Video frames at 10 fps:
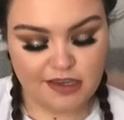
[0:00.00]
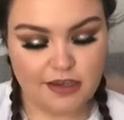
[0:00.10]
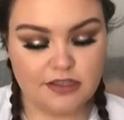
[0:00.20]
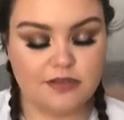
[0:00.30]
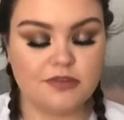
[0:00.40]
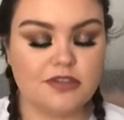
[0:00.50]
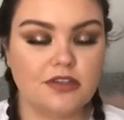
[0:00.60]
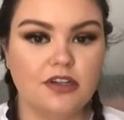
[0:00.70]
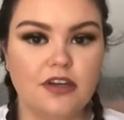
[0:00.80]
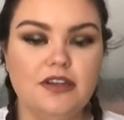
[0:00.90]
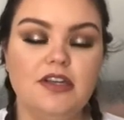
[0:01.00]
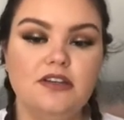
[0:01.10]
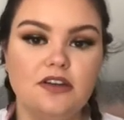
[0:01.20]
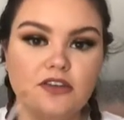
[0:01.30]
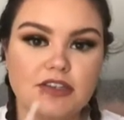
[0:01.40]
So I'm just going to go
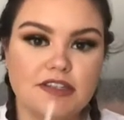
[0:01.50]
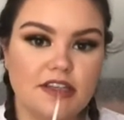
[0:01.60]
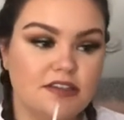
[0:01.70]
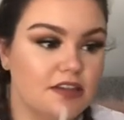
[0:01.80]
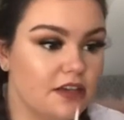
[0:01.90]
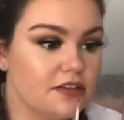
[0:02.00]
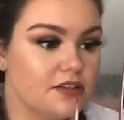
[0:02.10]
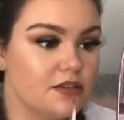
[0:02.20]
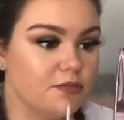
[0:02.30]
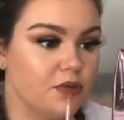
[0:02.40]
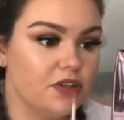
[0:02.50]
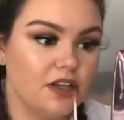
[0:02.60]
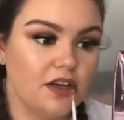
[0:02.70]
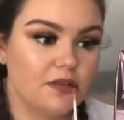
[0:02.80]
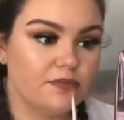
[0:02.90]
in on the centre just to brighten it up.